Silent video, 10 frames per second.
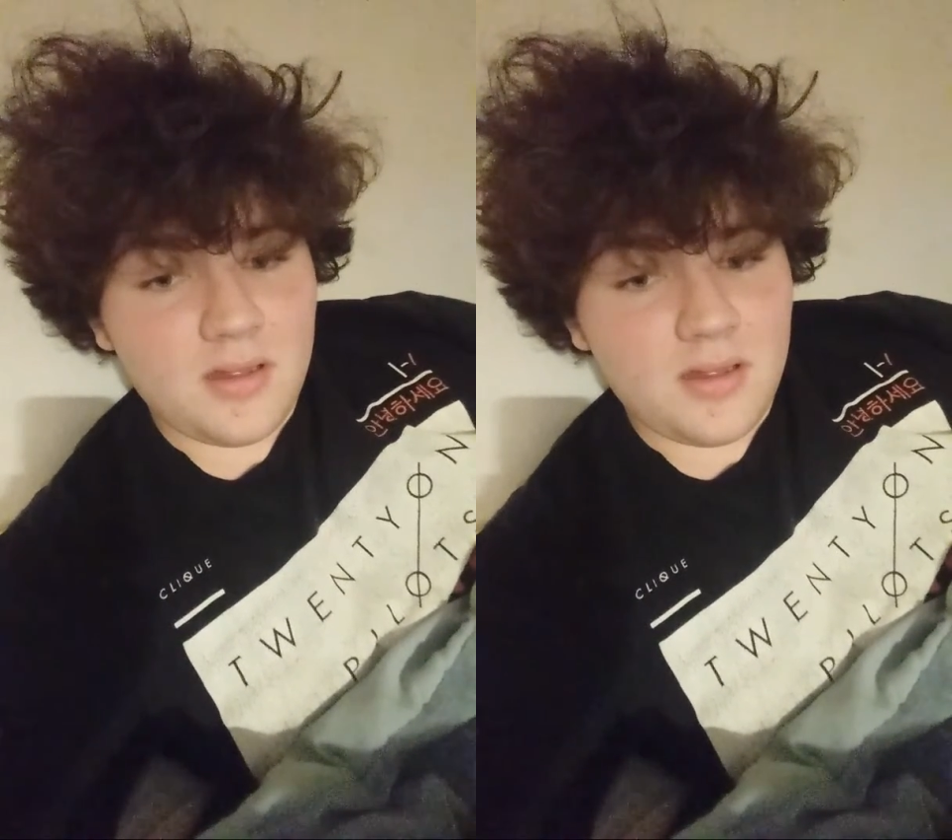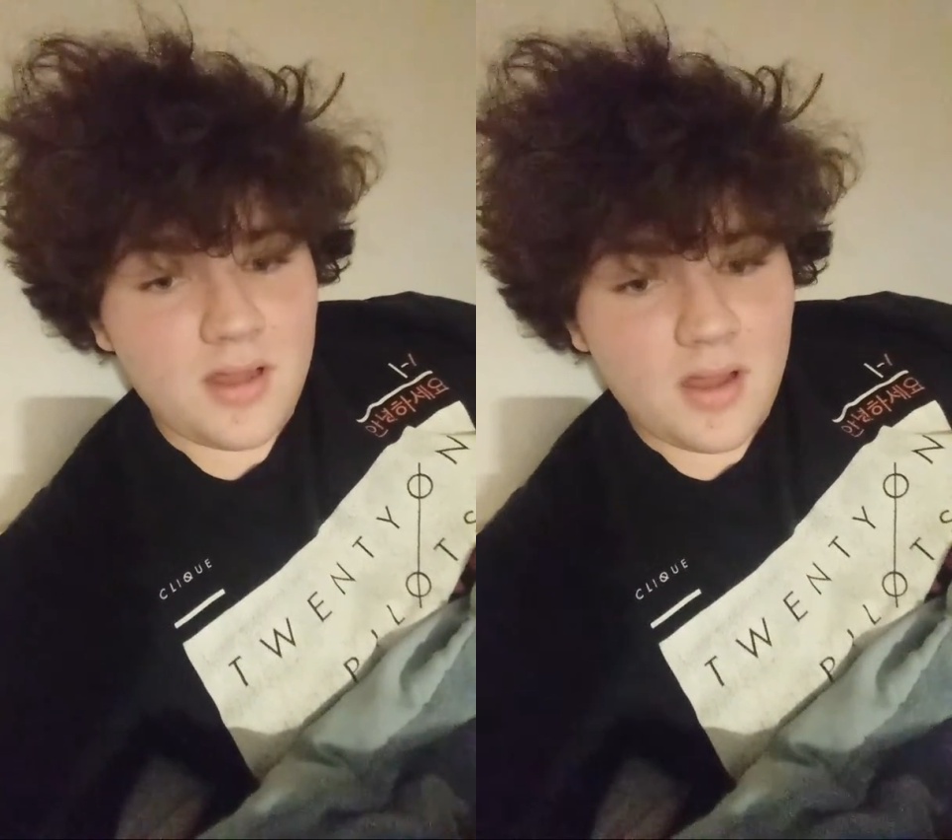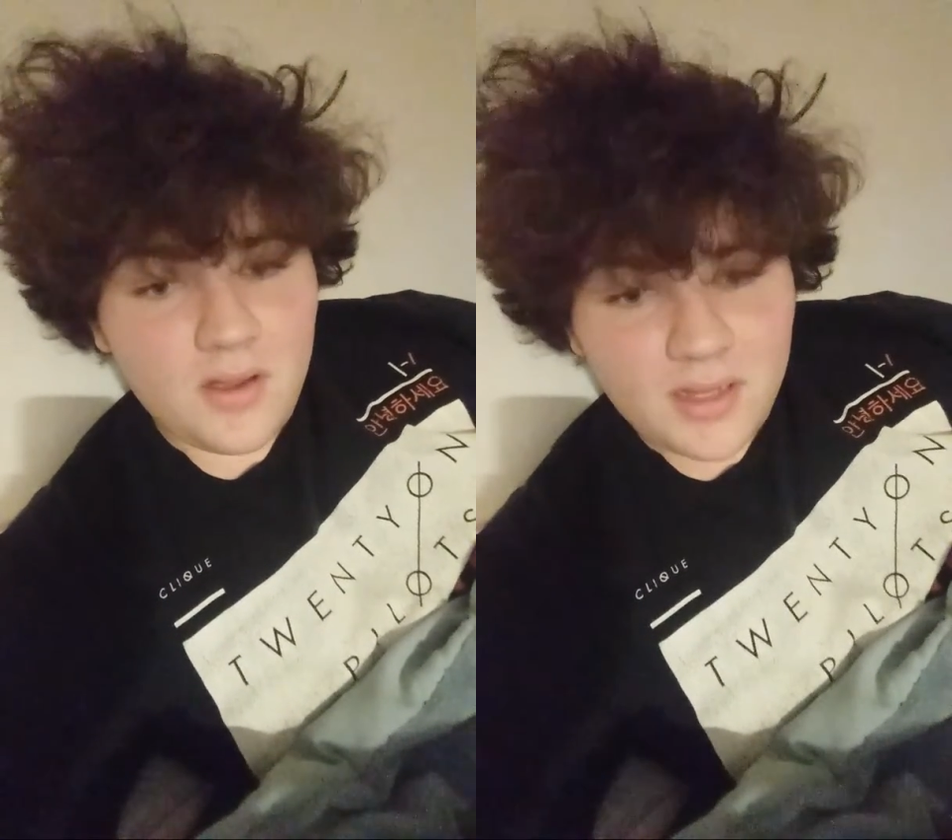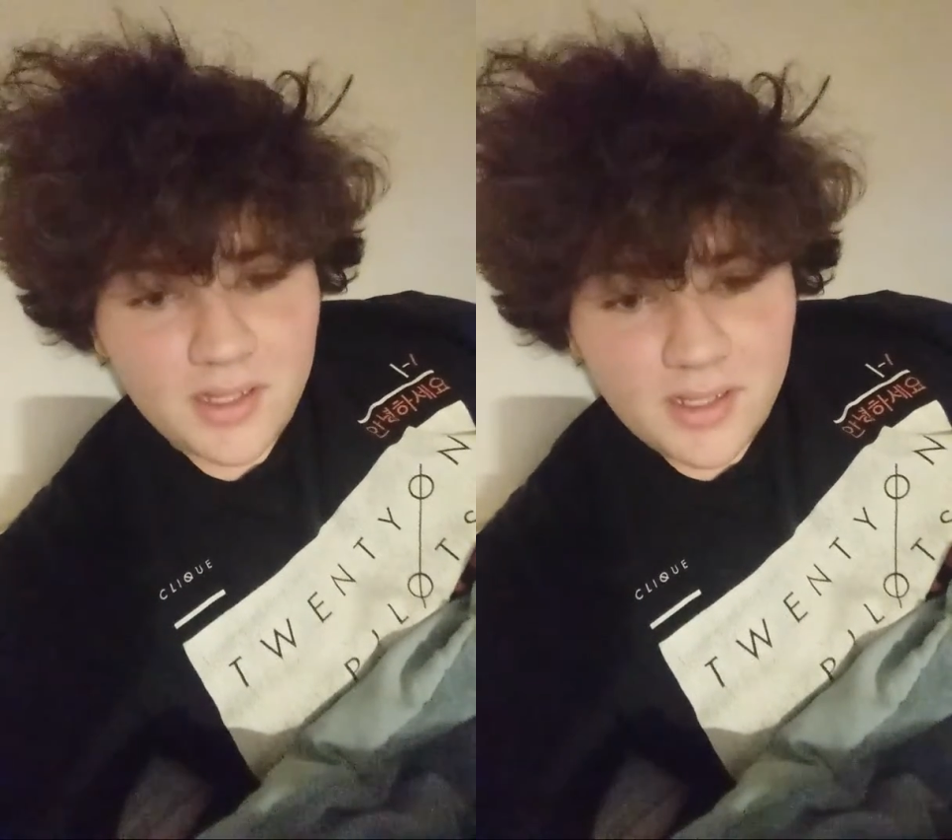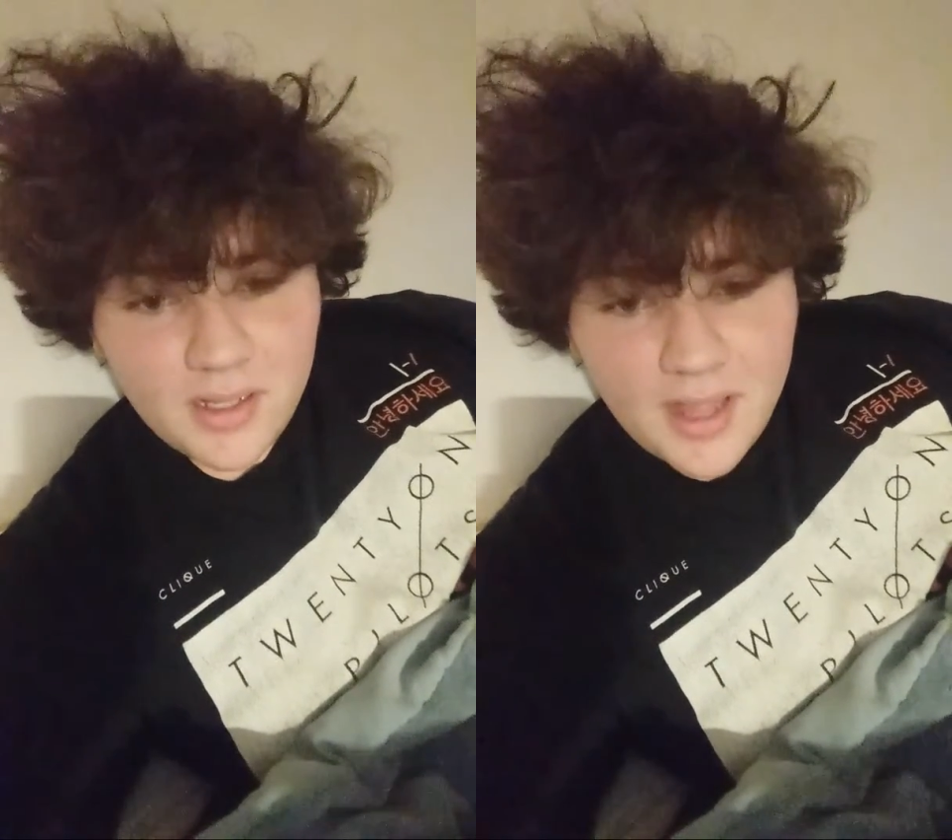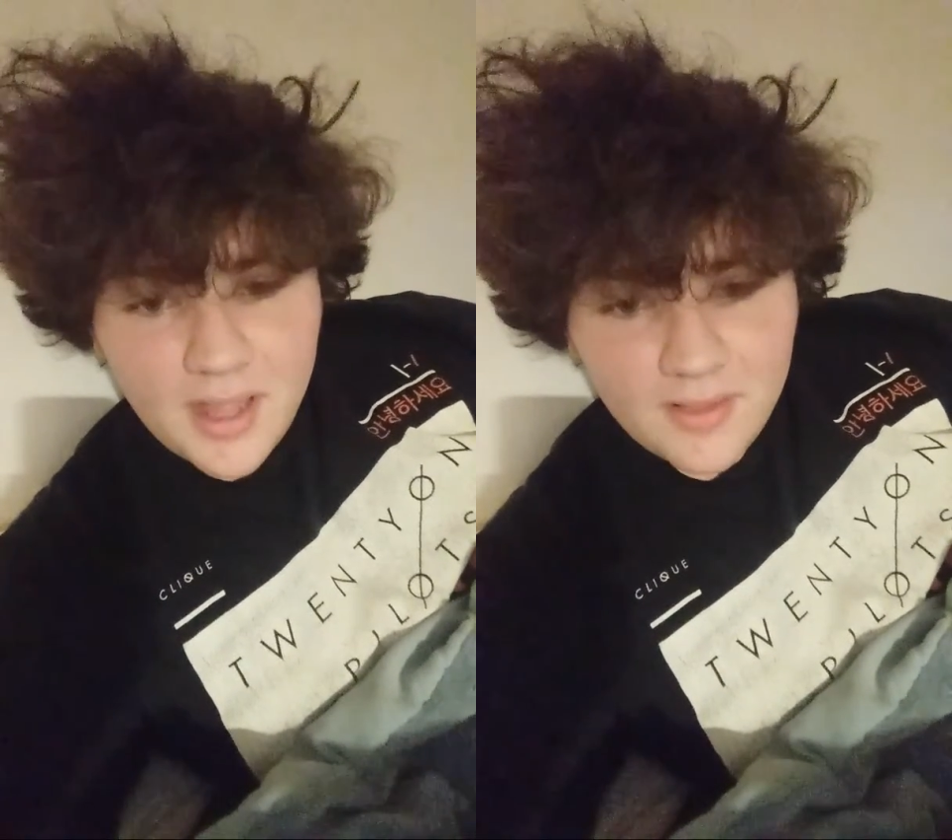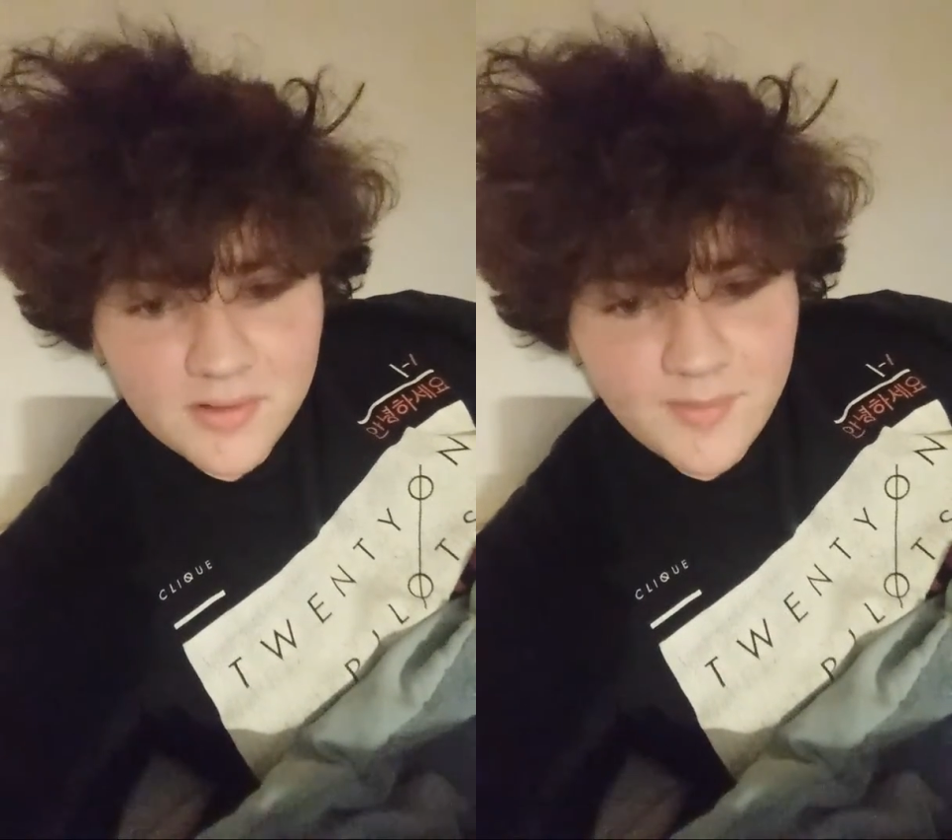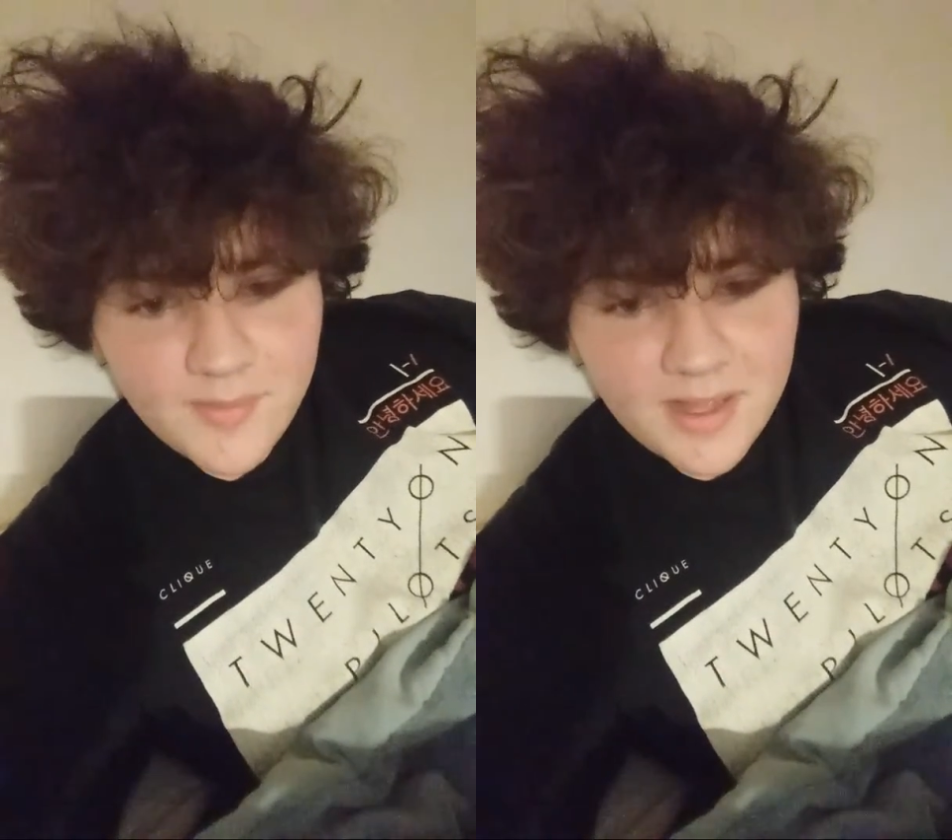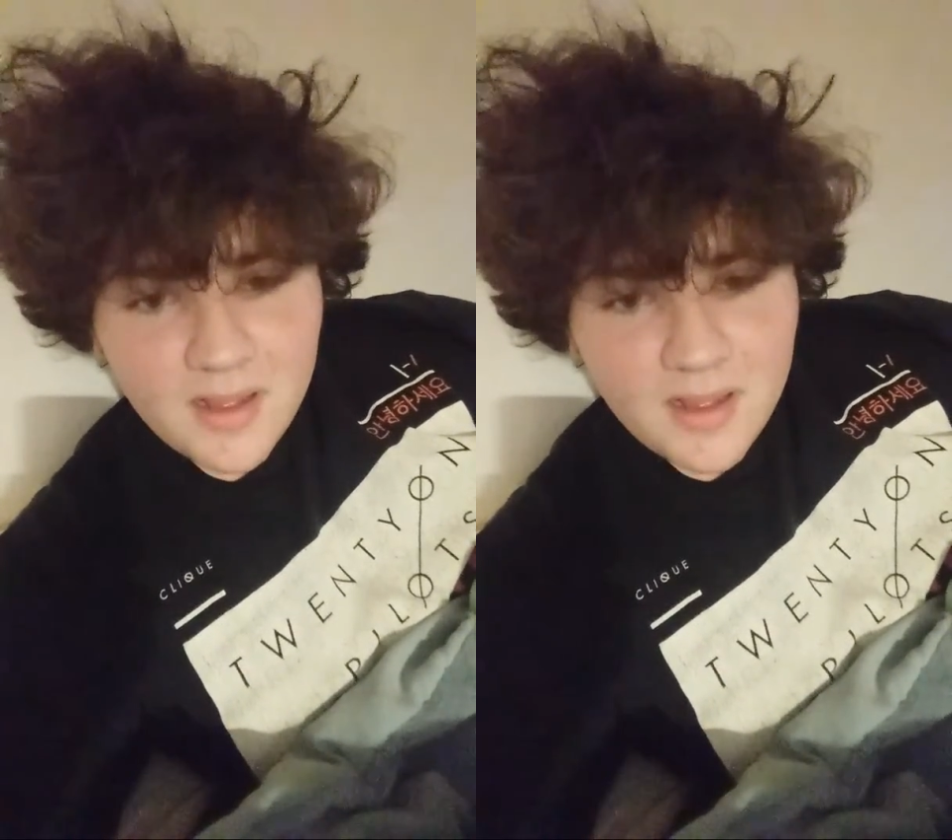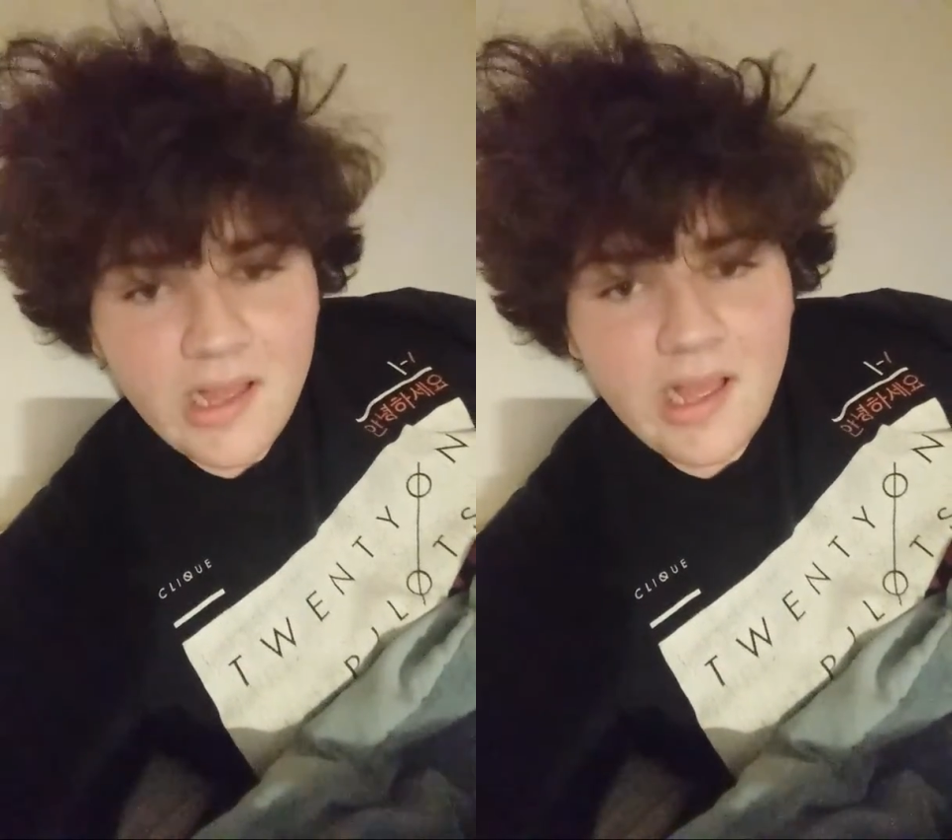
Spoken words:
Oh, hello, Sabella.